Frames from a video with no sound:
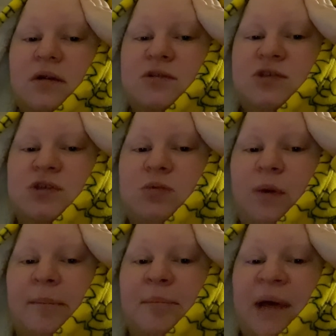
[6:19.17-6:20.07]
she
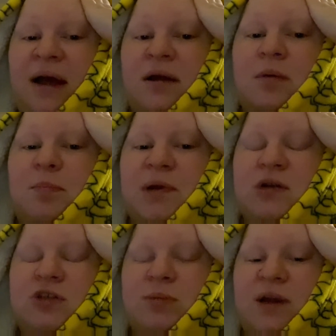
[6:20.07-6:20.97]
went back,
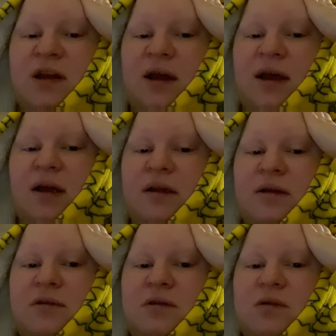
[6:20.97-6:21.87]
because she went out
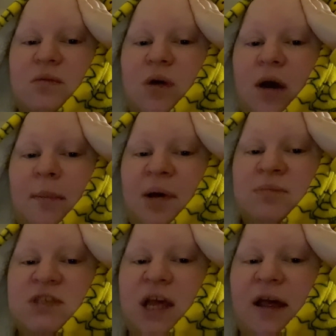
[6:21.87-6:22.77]
of her
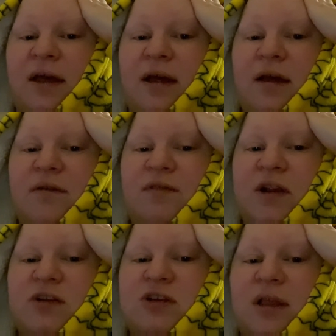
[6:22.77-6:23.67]
mum's care
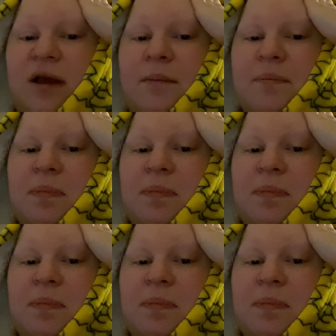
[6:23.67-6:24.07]
eventually,